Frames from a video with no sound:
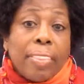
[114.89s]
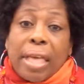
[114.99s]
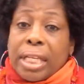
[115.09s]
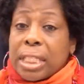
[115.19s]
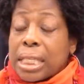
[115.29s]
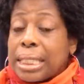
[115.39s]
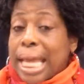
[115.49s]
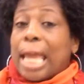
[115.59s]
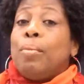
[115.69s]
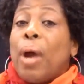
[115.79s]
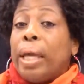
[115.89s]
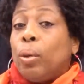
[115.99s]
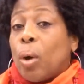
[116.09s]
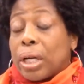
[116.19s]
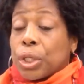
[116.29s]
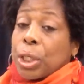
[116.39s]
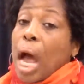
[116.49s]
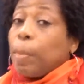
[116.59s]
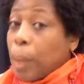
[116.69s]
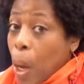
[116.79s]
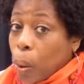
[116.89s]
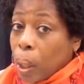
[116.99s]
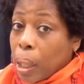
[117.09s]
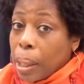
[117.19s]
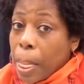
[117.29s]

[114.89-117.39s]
that just the same way you want to shop local,